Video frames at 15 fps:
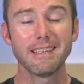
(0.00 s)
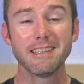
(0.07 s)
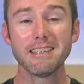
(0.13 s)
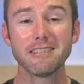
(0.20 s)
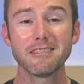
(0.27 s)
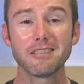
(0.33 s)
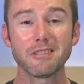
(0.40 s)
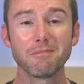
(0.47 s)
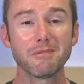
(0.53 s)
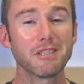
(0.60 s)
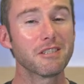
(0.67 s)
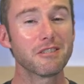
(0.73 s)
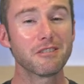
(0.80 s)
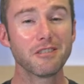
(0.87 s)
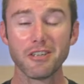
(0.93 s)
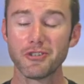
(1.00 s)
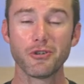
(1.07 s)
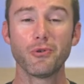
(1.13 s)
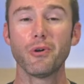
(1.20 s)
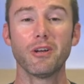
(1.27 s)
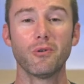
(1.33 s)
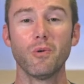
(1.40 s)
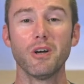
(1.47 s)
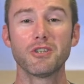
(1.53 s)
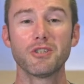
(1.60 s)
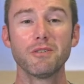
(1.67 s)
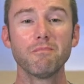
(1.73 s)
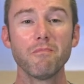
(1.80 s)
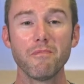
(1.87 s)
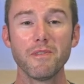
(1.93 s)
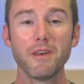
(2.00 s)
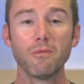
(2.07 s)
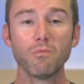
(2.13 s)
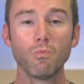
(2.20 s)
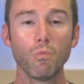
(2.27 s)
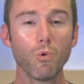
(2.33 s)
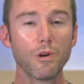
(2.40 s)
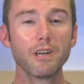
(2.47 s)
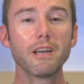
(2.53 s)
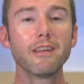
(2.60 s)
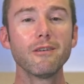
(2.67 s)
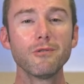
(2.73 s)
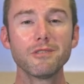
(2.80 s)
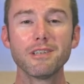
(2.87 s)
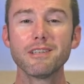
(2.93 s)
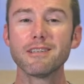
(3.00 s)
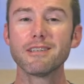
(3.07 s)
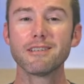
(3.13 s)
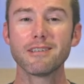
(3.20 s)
That's such a great question that we're going to use it as a